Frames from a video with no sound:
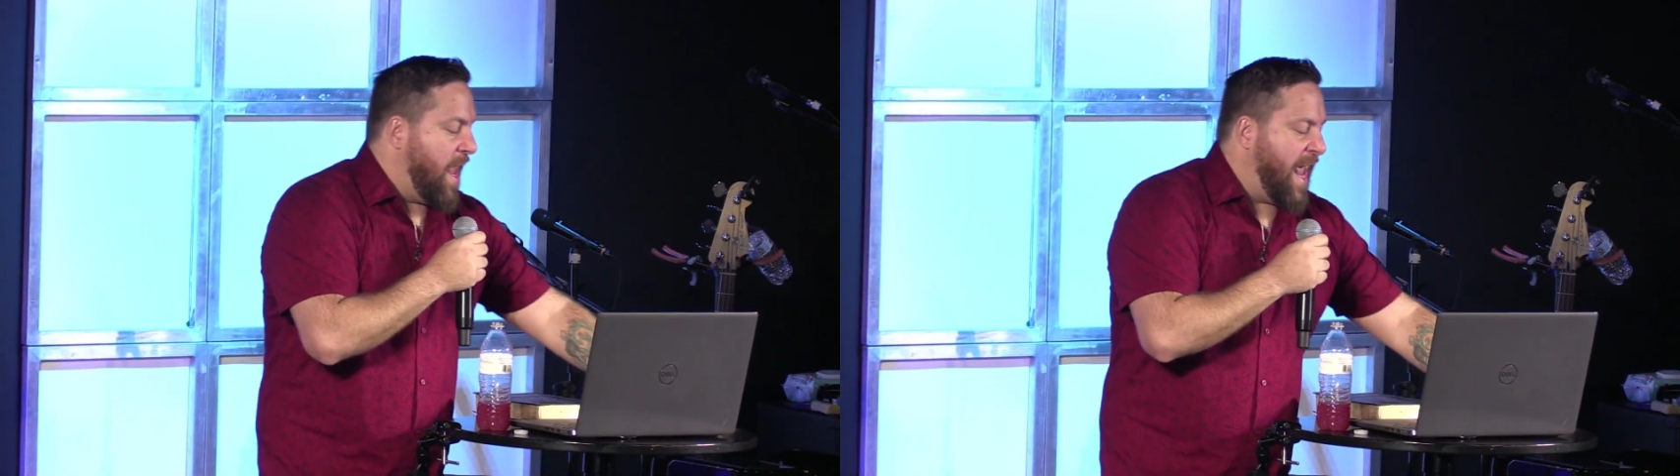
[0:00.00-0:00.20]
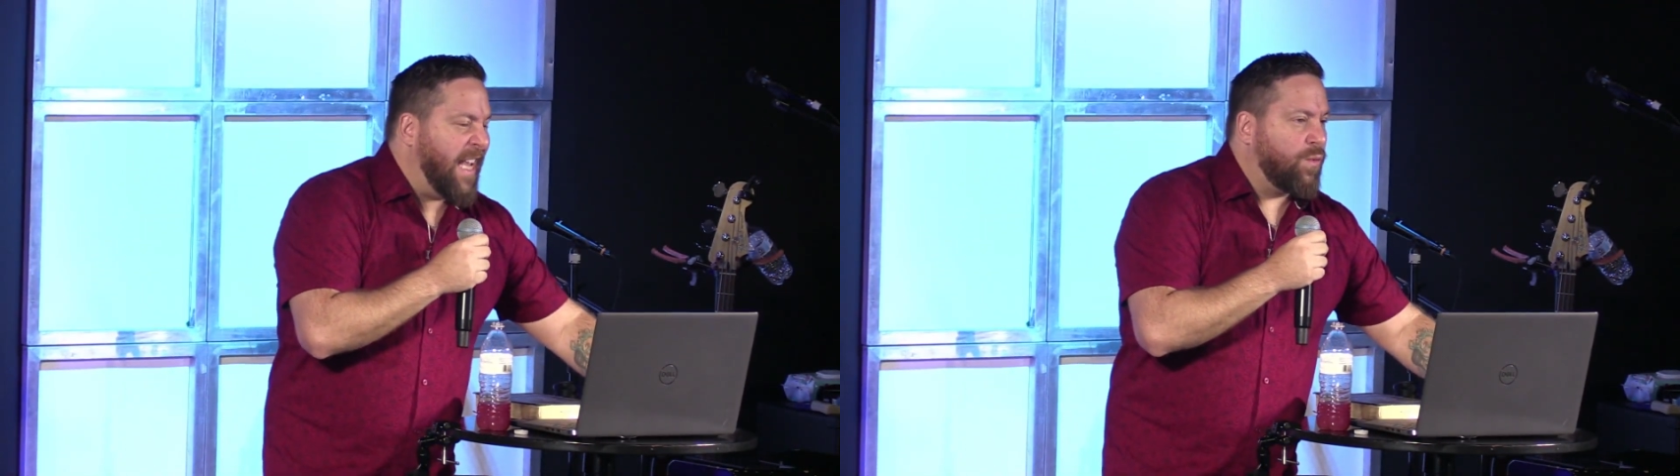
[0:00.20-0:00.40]

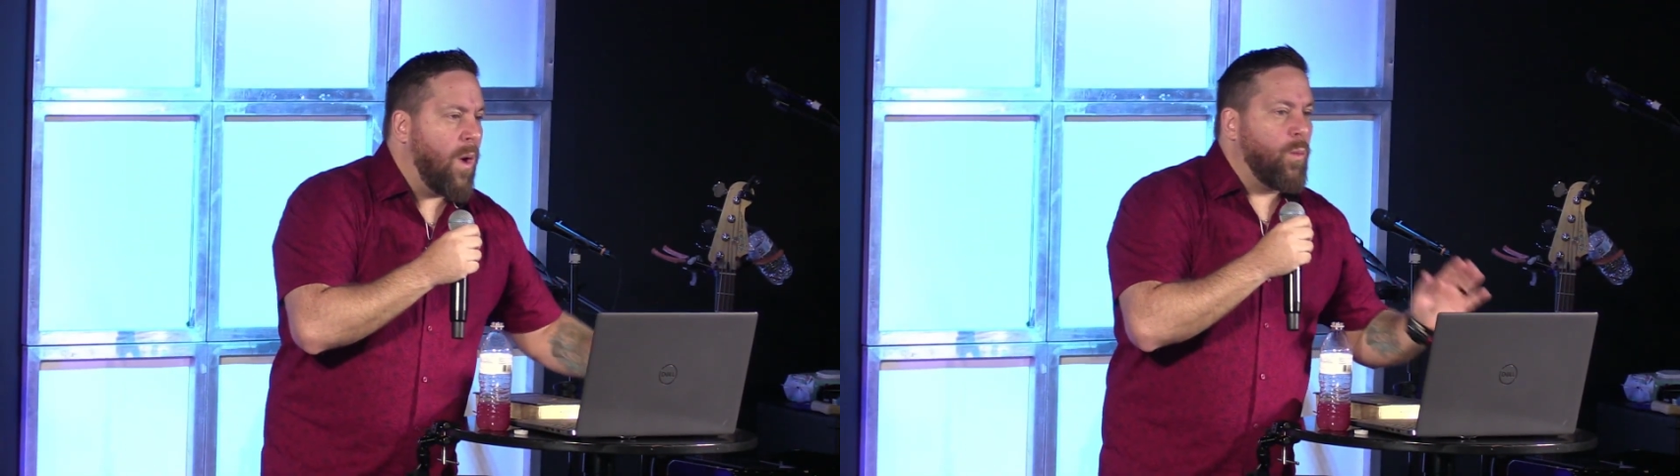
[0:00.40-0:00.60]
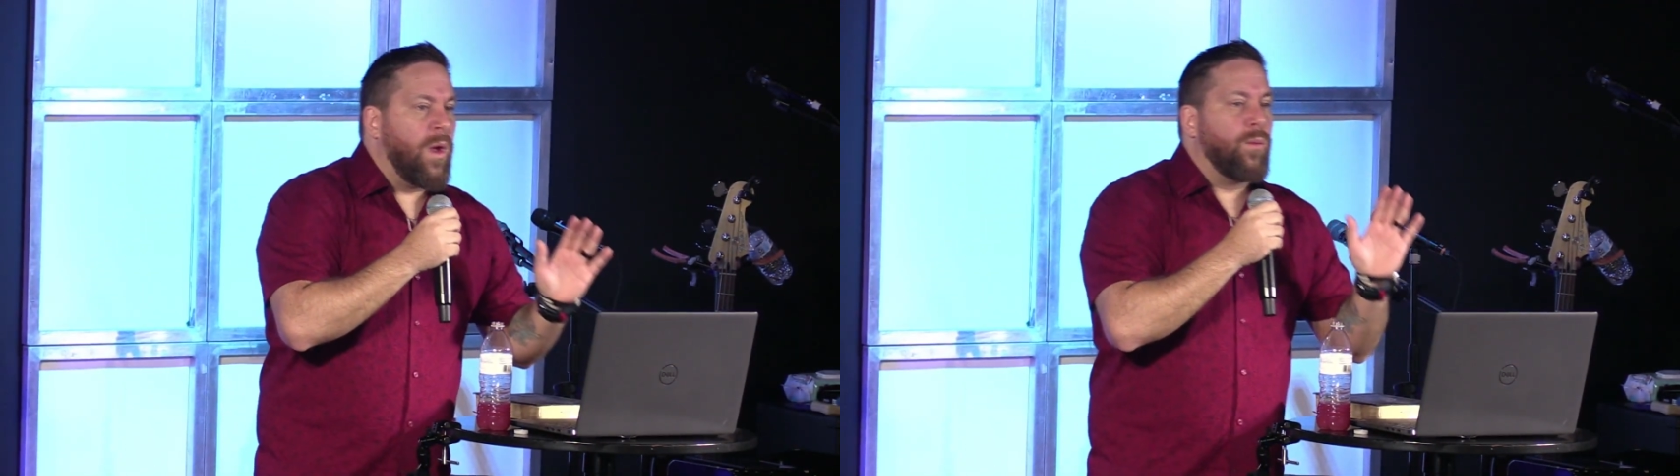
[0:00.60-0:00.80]
is
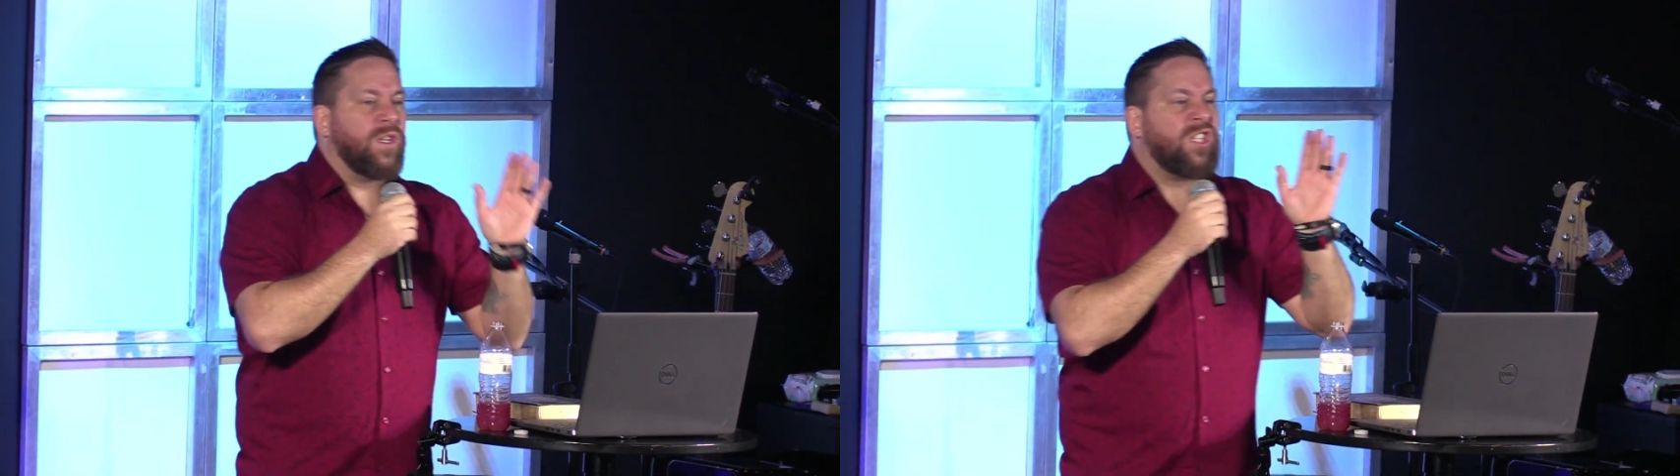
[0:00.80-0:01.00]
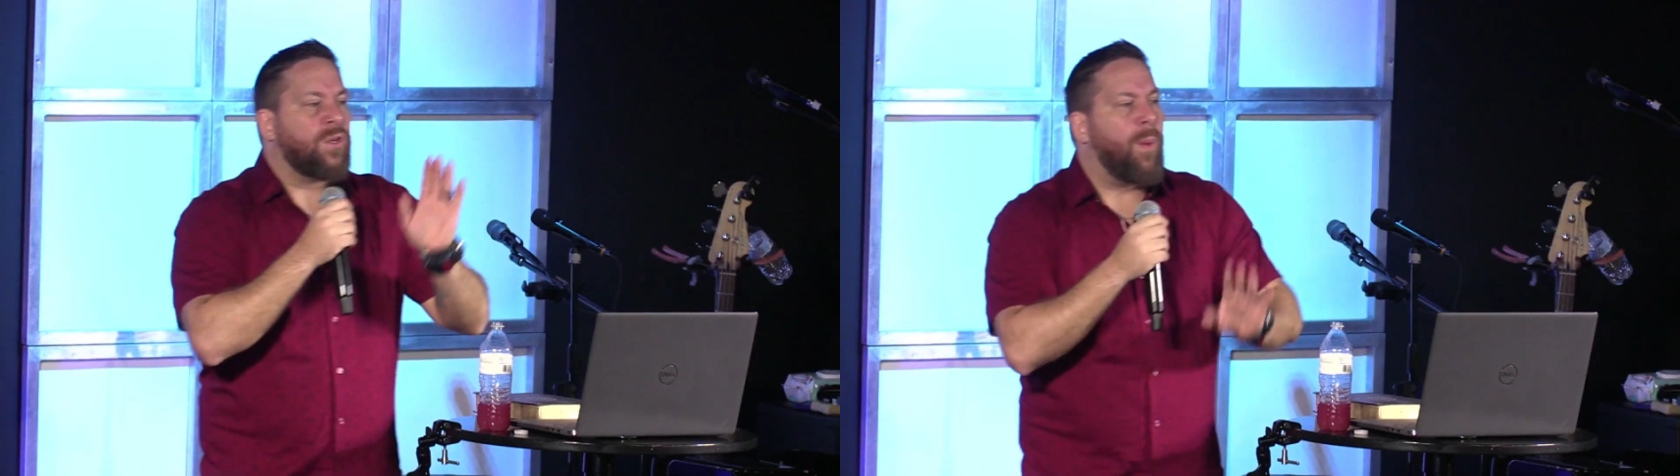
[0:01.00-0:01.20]
when we
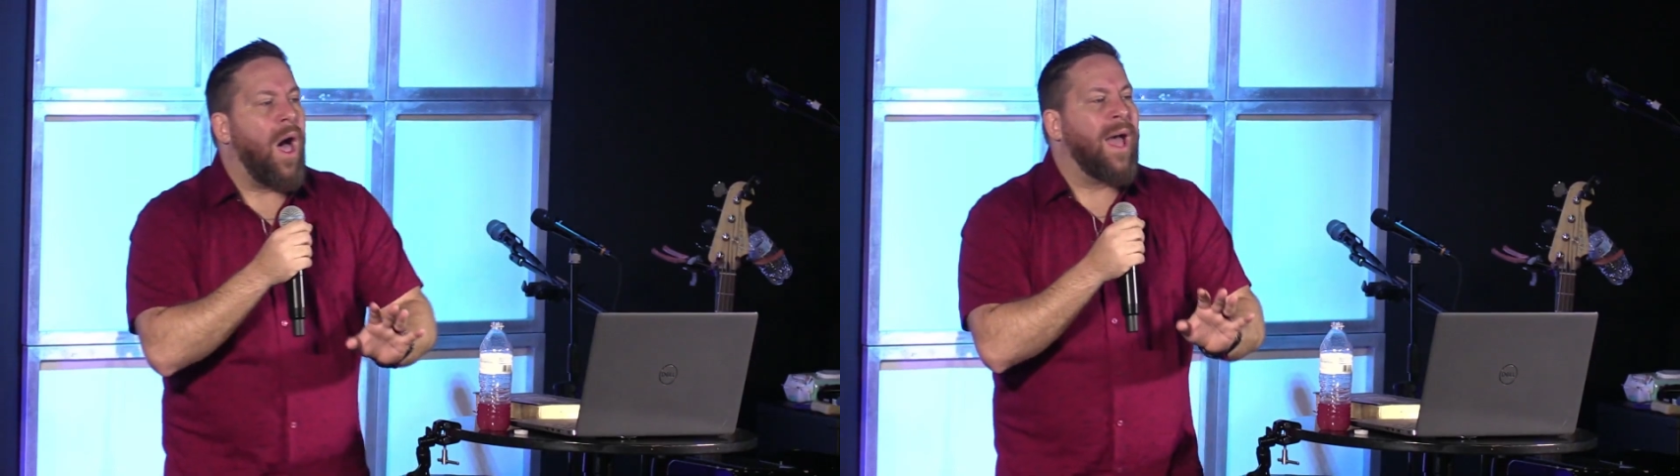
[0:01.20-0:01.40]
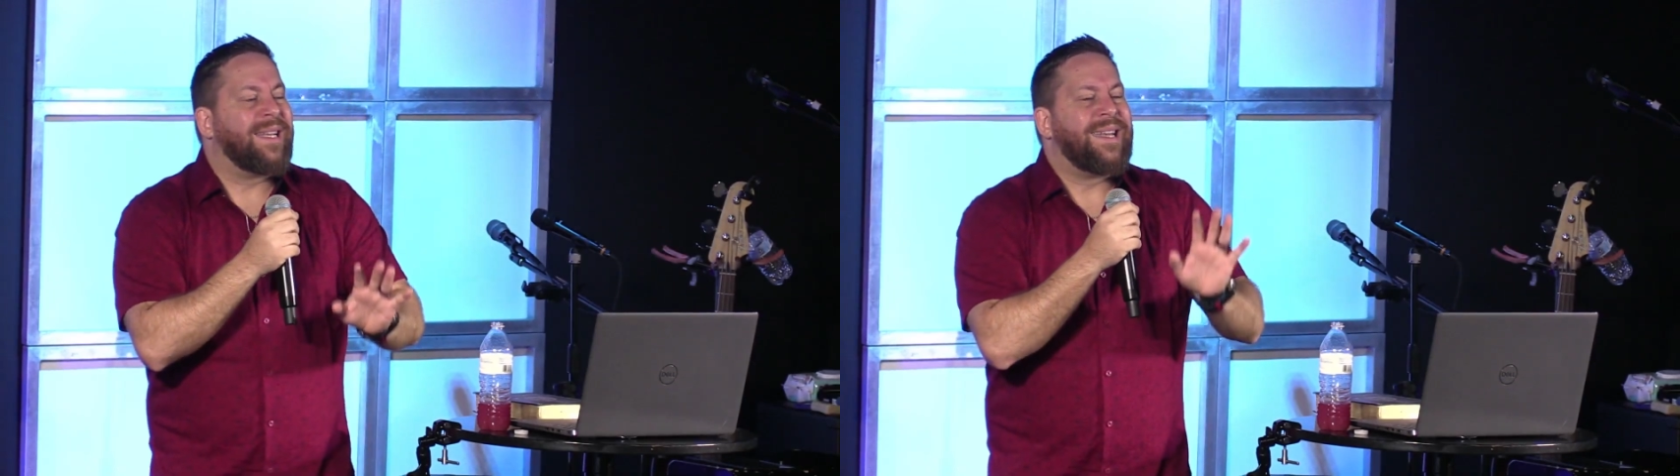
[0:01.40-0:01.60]

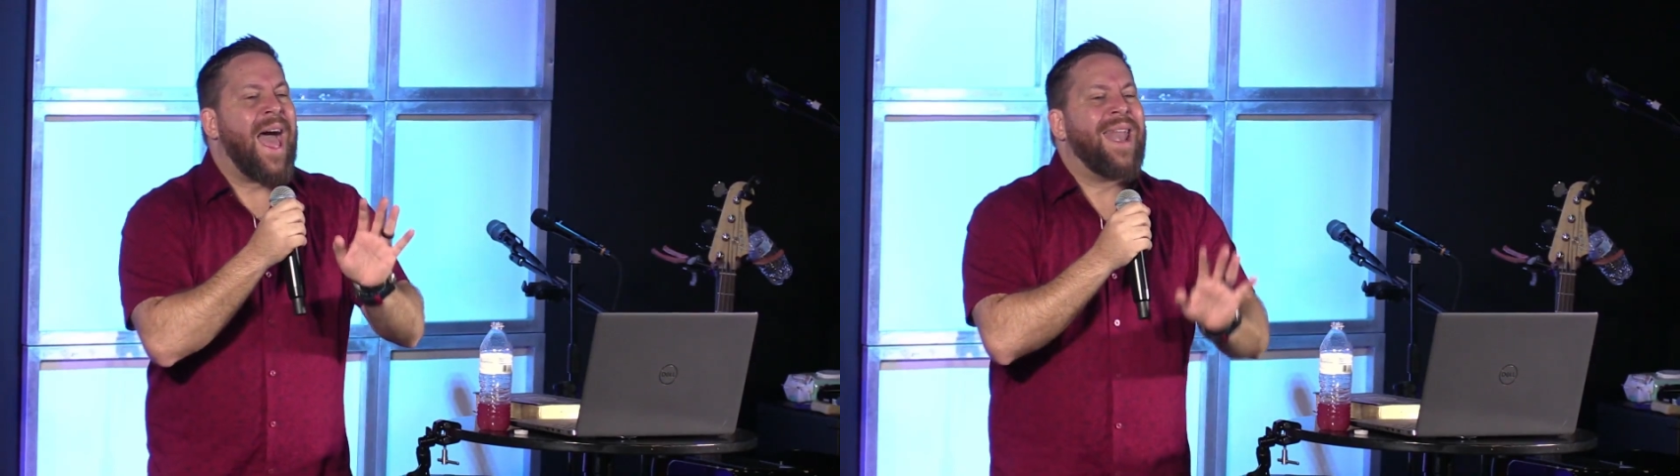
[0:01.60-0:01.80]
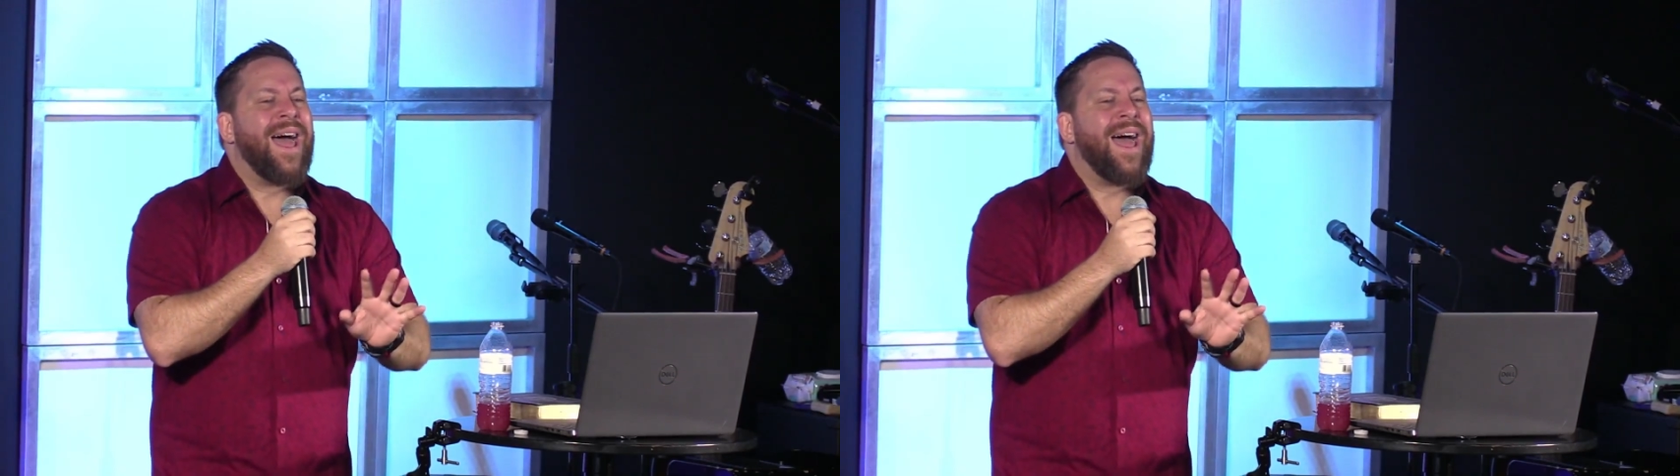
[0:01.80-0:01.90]
respond not